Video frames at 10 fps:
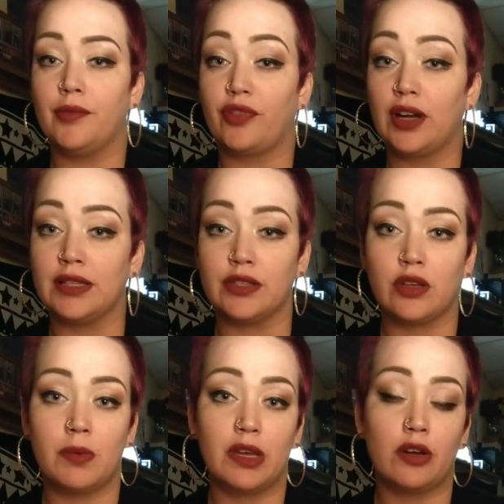friends. You
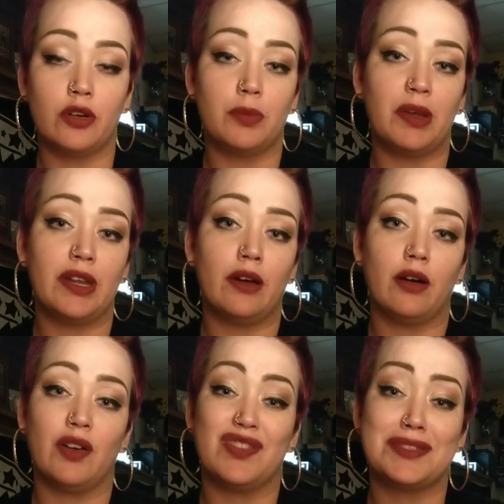could be codependent
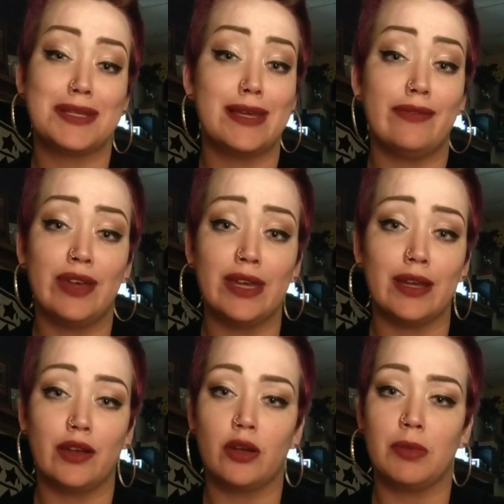on
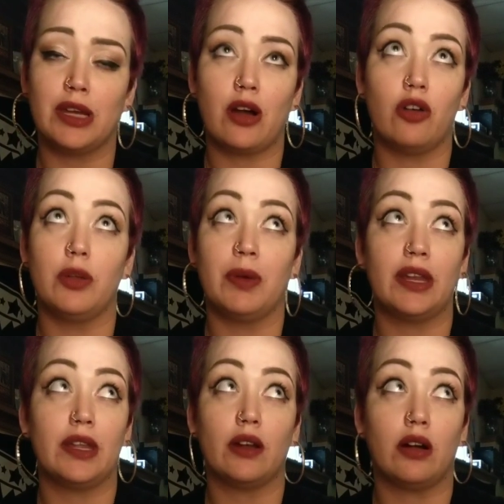TV. You can be
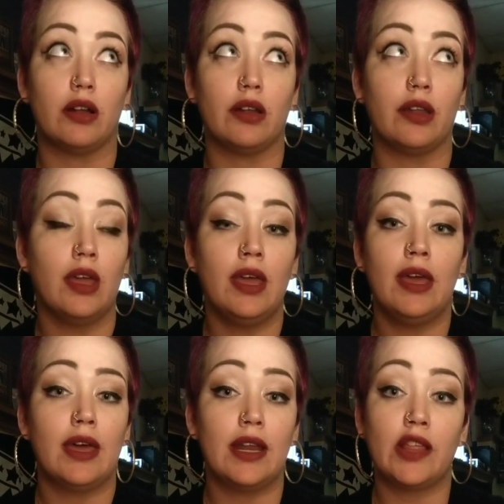codependent on
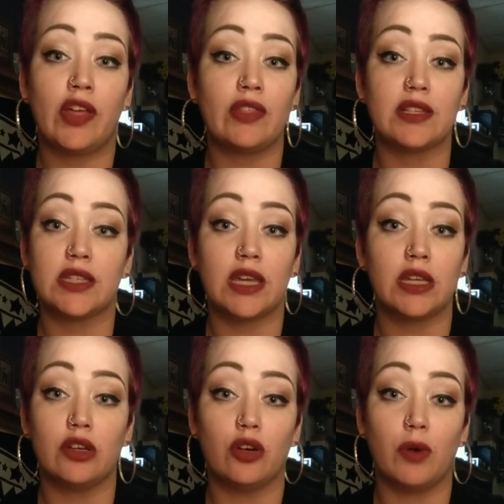anything that's
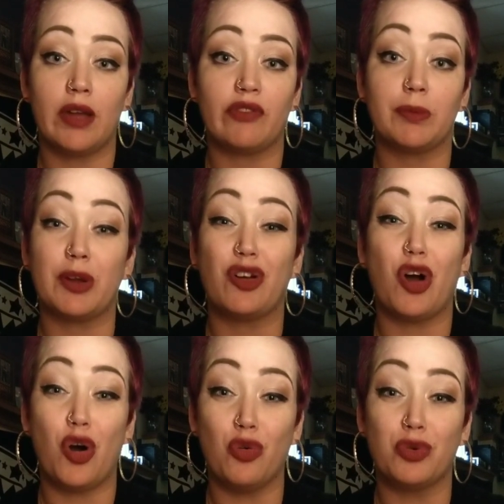taking you away from your
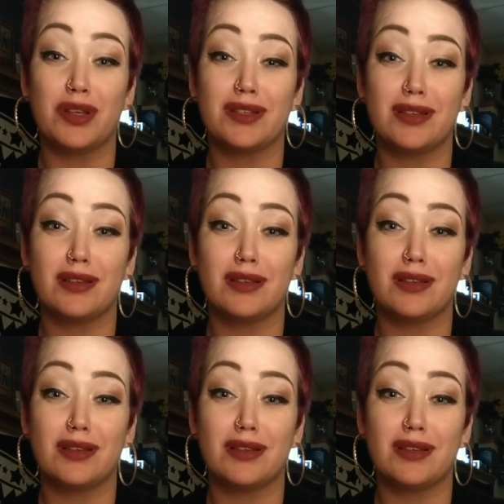own